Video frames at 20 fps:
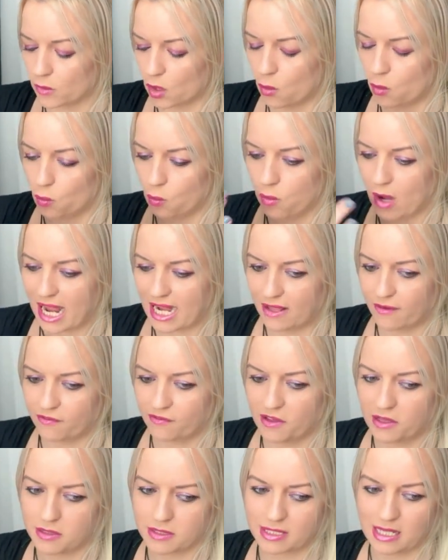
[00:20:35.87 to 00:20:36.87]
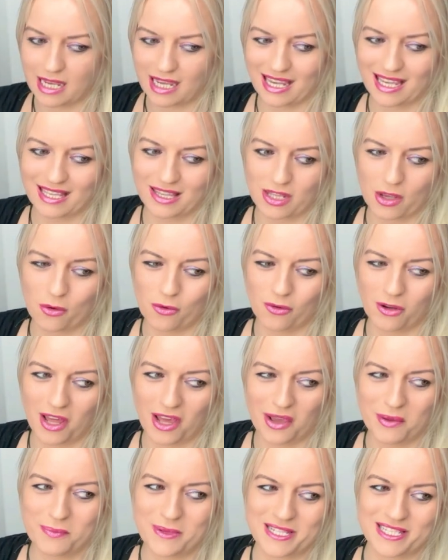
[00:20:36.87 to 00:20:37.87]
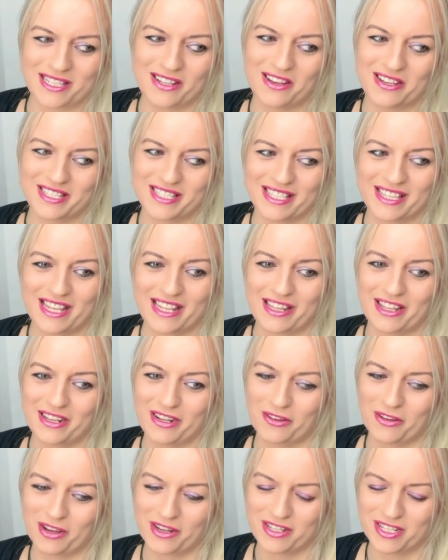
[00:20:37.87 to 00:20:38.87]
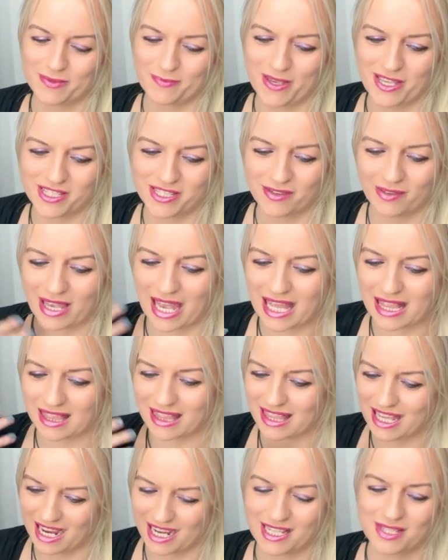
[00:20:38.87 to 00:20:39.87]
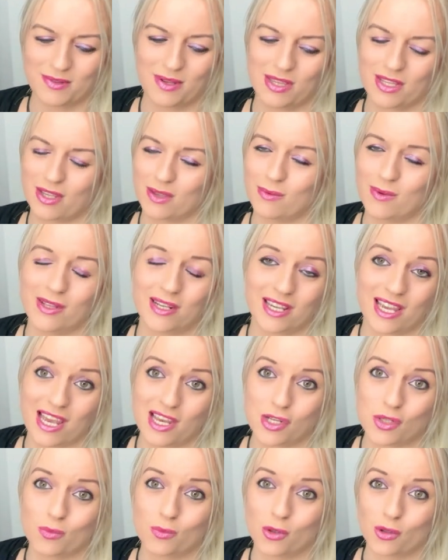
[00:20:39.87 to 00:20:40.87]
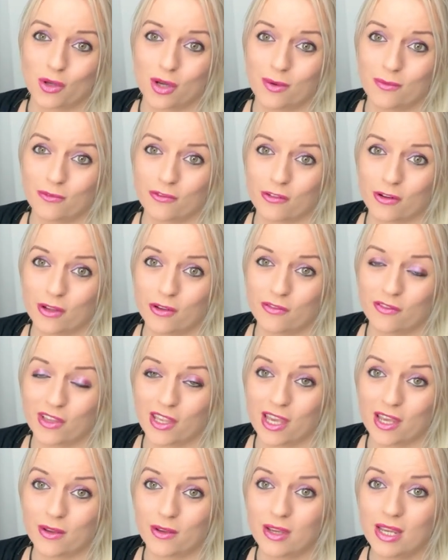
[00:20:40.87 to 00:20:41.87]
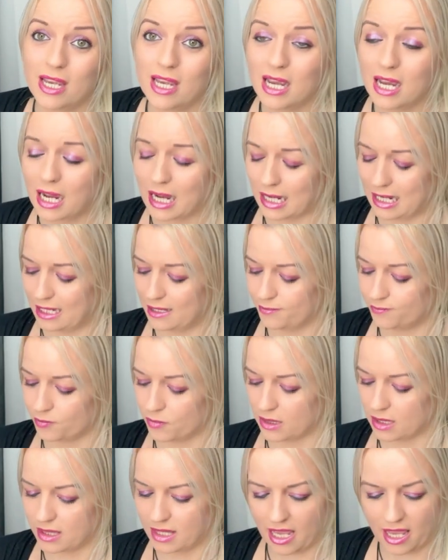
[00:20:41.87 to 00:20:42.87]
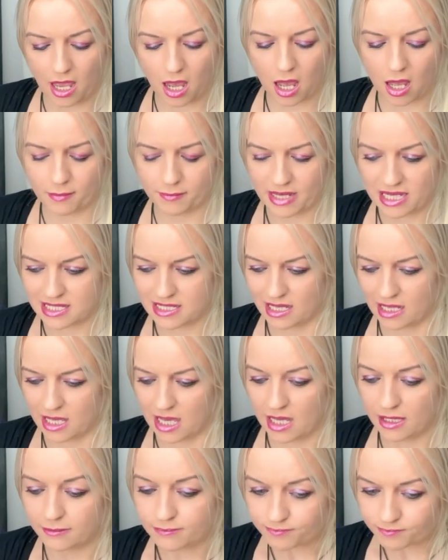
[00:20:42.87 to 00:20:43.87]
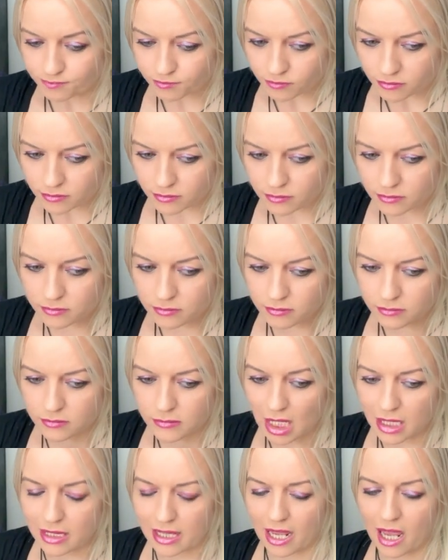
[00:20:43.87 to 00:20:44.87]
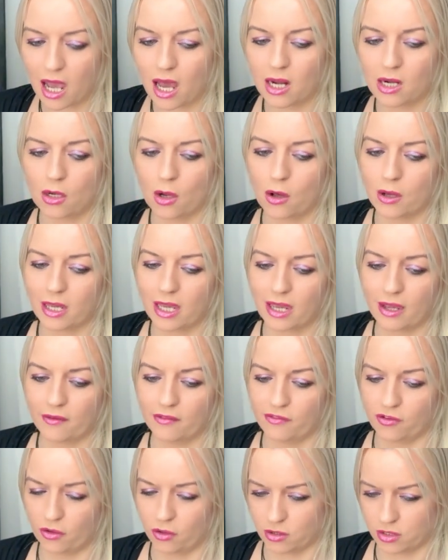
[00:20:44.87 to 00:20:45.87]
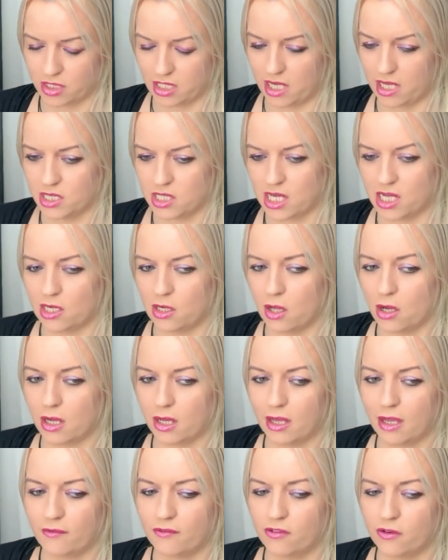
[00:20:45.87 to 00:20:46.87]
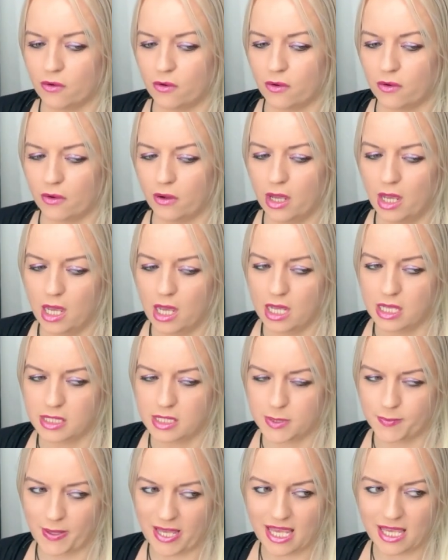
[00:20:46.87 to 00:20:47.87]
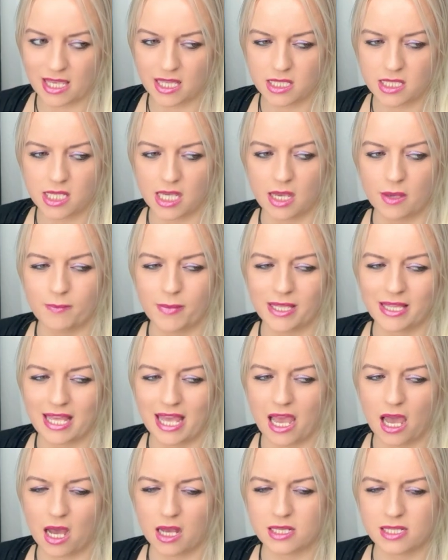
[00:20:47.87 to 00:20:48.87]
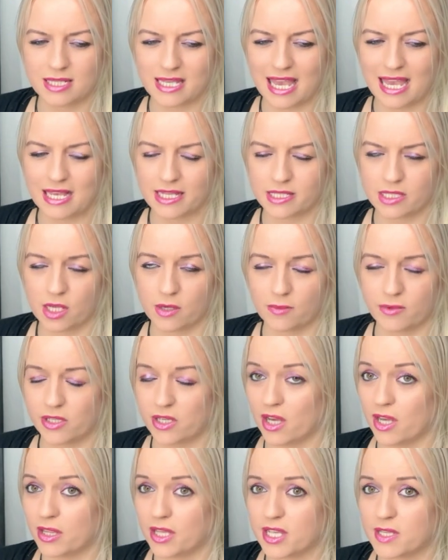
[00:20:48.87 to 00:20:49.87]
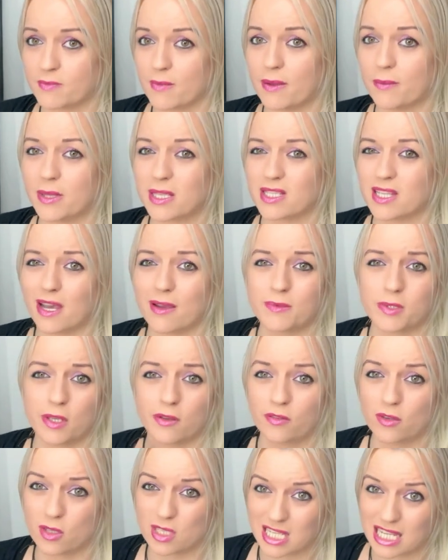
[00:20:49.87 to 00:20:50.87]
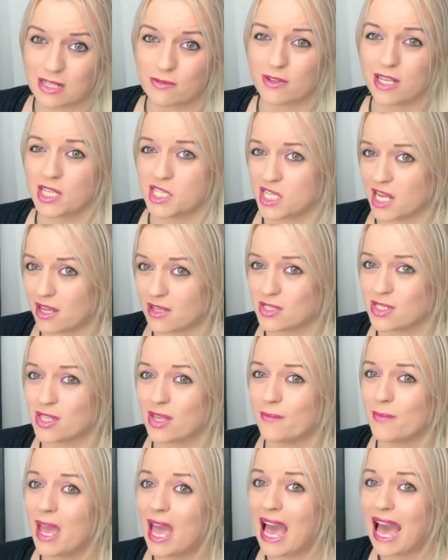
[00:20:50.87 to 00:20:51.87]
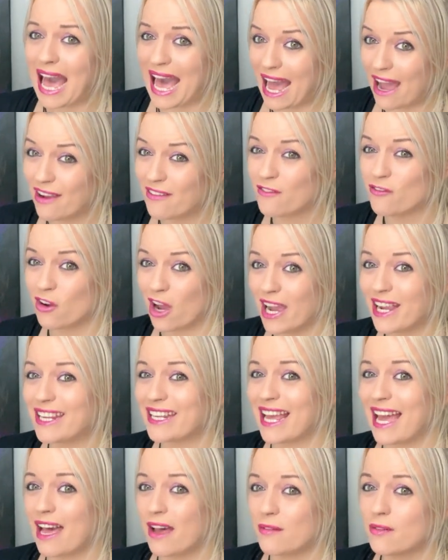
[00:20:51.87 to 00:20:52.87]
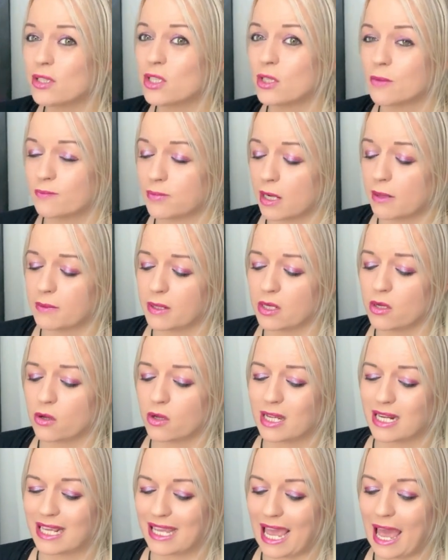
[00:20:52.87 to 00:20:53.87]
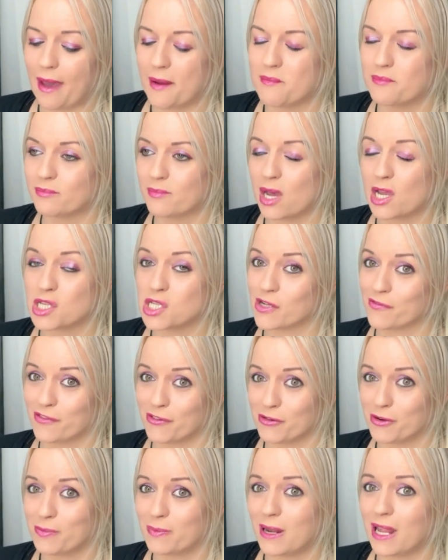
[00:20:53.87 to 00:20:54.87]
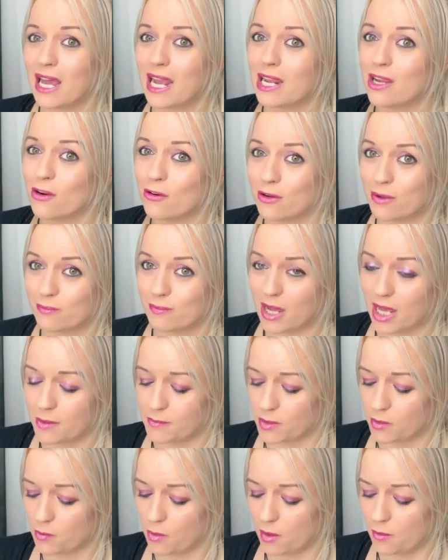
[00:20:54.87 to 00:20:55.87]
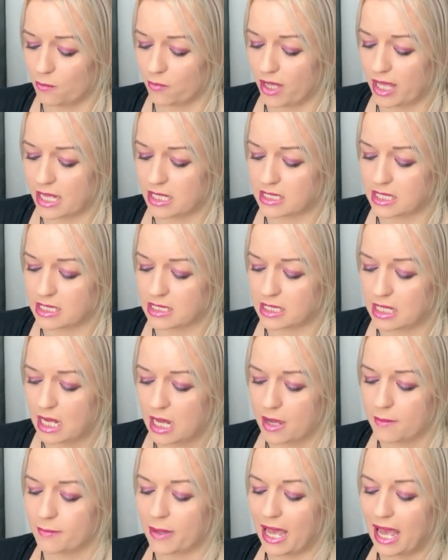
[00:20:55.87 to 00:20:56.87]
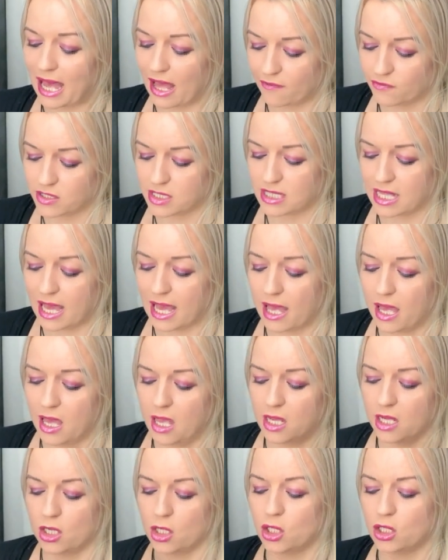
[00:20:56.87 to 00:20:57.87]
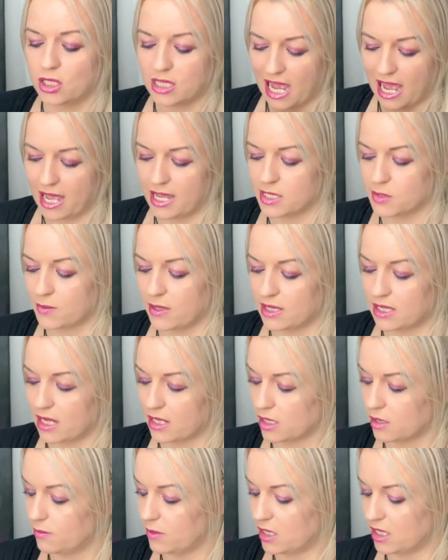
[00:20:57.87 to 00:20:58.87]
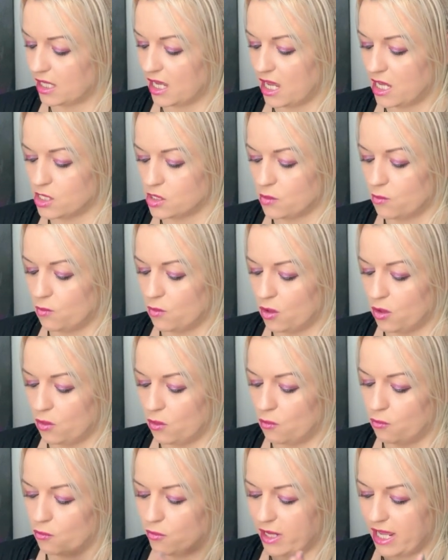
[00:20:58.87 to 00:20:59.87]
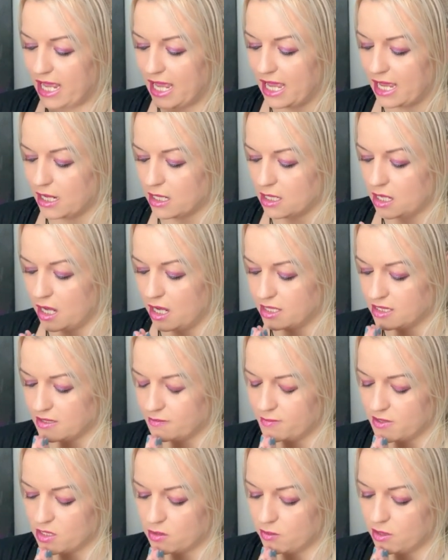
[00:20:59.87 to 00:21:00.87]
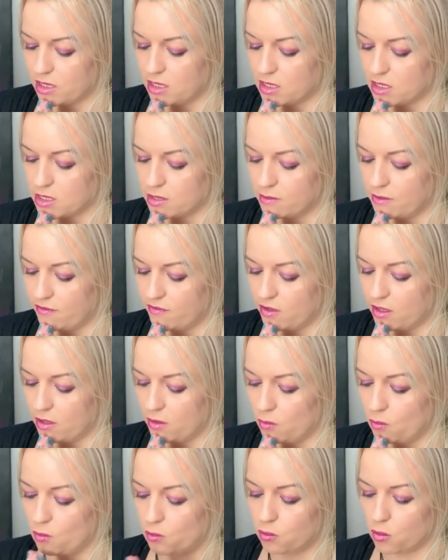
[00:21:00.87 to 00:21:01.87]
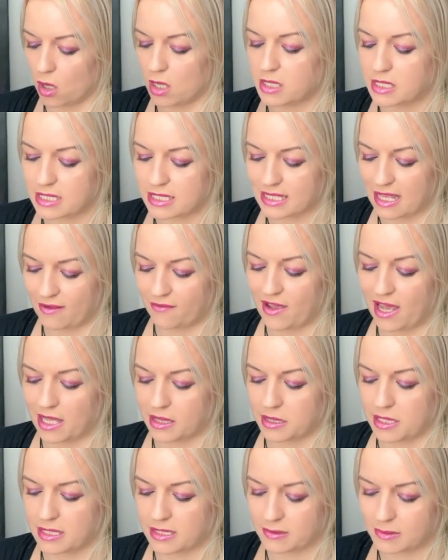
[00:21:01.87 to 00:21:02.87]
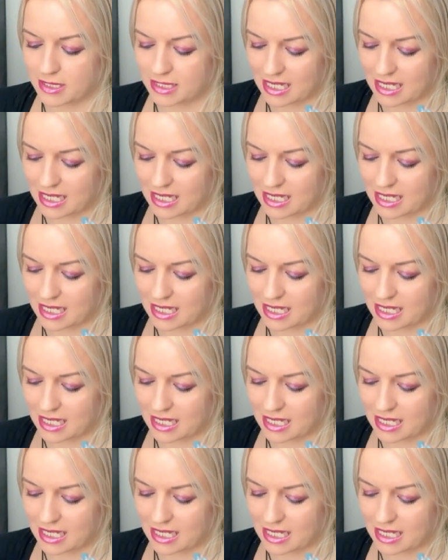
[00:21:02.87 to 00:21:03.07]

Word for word: When it feels like all hope is lost and that they're not going to speak to you again, that is where the communication will come through for you. They are missing you. They are longing for your touch and longing for speaking to you, but they are staying stubborn at this moment in time. So if you did reach out to them right now, you're probably not going to get much of a reply, or it might be one-worded. But after that, that is when that communication will reignite between the two of you, once they've had this